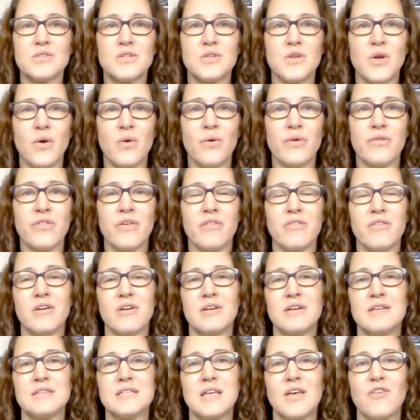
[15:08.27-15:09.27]
to note that
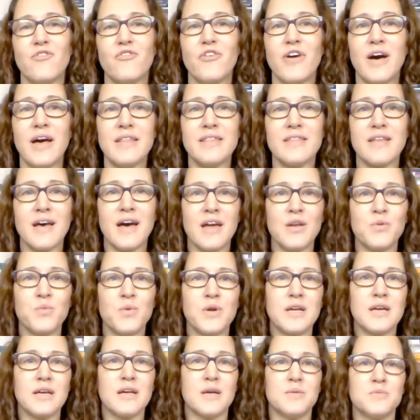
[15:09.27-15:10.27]
there is a fine line
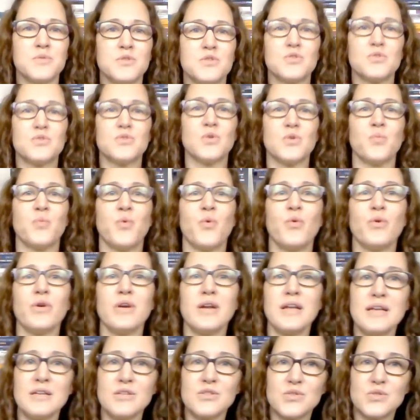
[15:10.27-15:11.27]
when it comes to
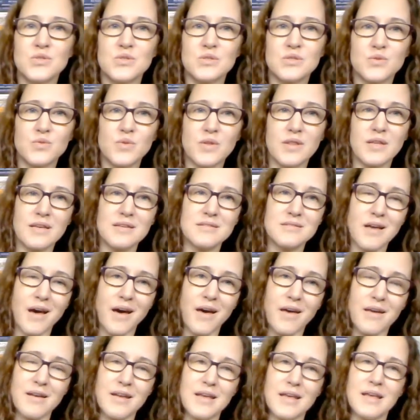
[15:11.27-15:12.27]
supporting students with
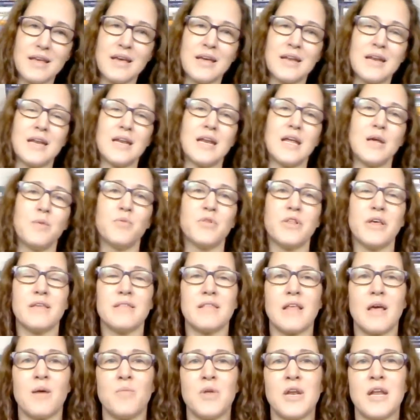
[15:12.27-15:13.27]
anxiety and
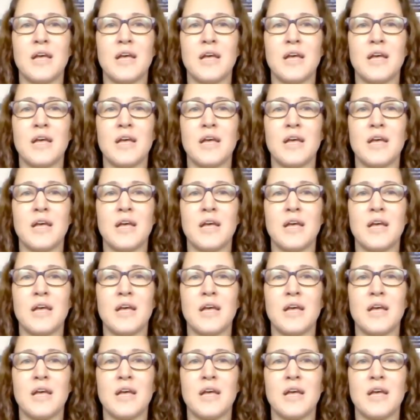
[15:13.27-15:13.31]
enabling them.